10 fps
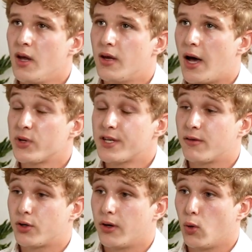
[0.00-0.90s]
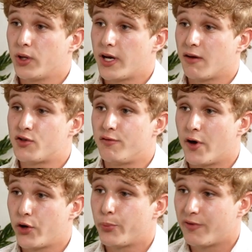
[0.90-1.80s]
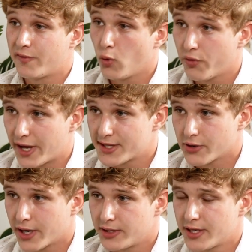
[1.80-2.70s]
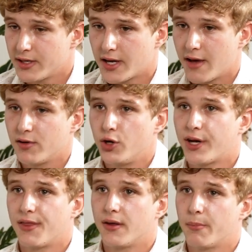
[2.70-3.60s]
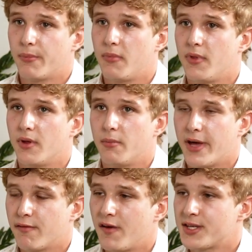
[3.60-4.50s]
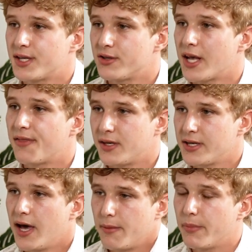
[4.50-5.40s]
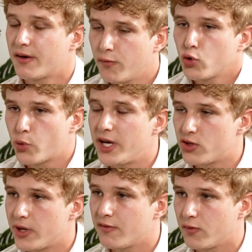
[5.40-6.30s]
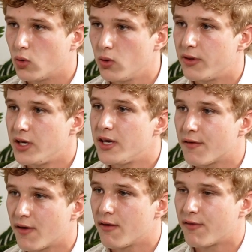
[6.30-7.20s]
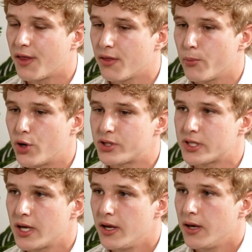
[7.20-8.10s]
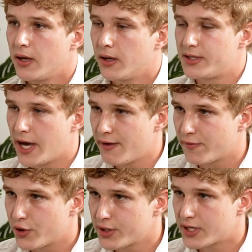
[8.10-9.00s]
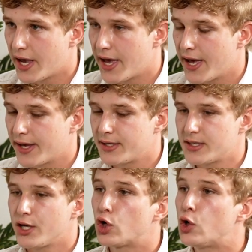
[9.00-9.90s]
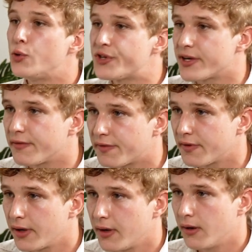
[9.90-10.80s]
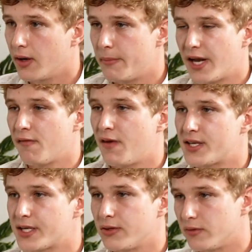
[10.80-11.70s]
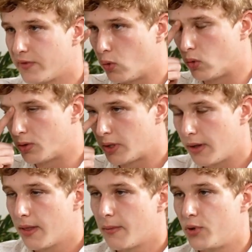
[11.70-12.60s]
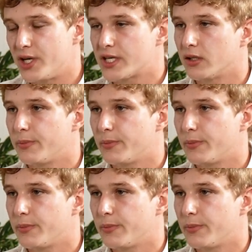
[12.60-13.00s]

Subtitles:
I wasn't old enough to vote before that, so I didn't have a look at the manifestos at the time. But for 2024, the EFF had the most diverse and inclusive manifesto of all political